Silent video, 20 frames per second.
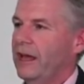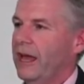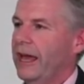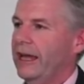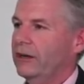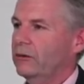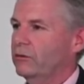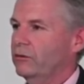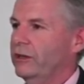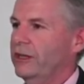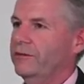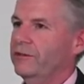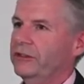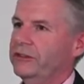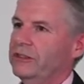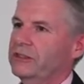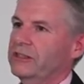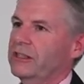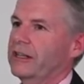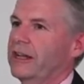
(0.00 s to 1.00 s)
and it'll never
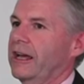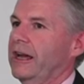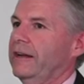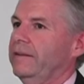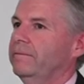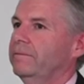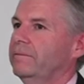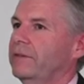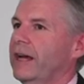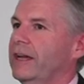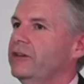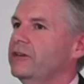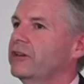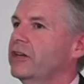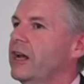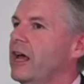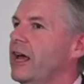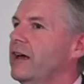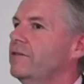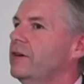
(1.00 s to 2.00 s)
dislocate and you
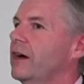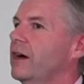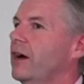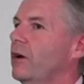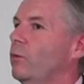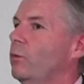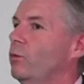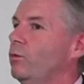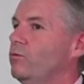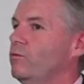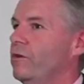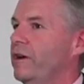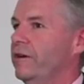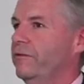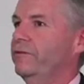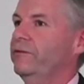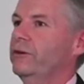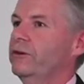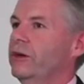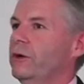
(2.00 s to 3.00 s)
can have a
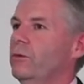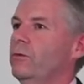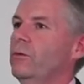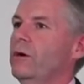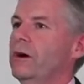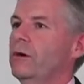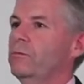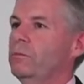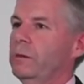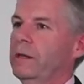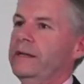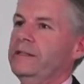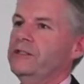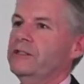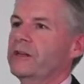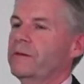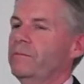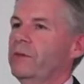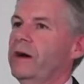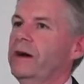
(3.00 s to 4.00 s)
very
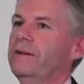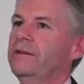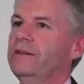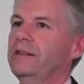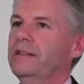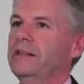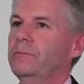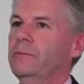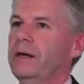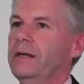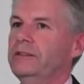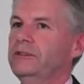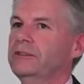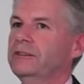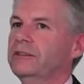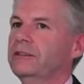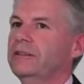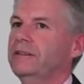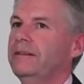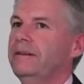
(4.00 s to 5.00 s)
well-placed component in a patient,